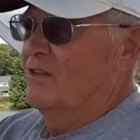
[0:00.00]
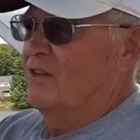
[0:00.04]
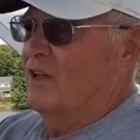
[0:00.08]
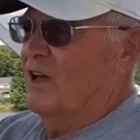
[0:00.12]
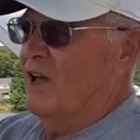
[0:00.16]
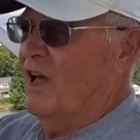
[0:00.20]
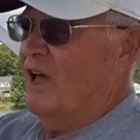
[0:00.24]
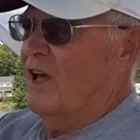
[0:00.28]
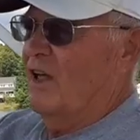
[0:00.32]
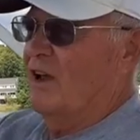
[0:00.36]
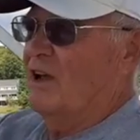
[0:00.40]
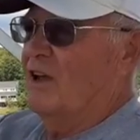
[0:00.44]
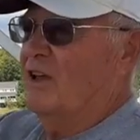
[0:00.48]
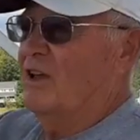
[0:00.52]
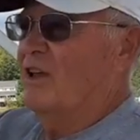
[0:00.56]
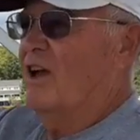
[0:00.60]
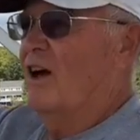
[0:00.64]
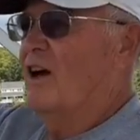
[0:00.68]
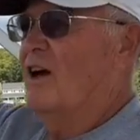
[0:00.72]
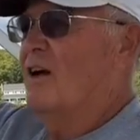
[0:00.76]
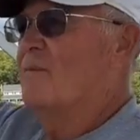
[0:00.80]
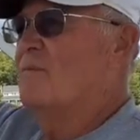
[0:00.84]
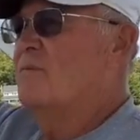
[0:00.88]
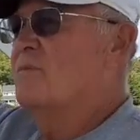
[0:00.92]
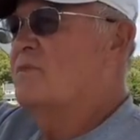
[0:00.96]
had a,
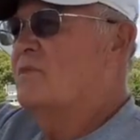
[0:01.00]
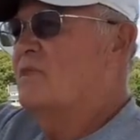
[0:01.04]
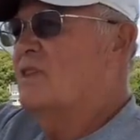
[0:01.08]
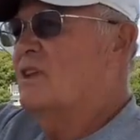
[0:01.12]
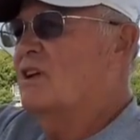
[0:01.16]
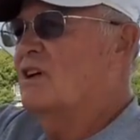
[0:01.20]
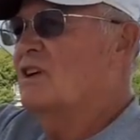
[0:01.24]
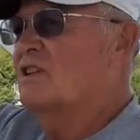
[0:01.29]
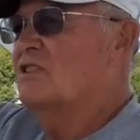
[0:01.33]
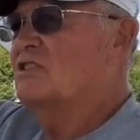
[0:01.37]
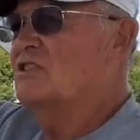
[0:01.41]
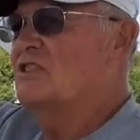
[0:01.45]
uh, a,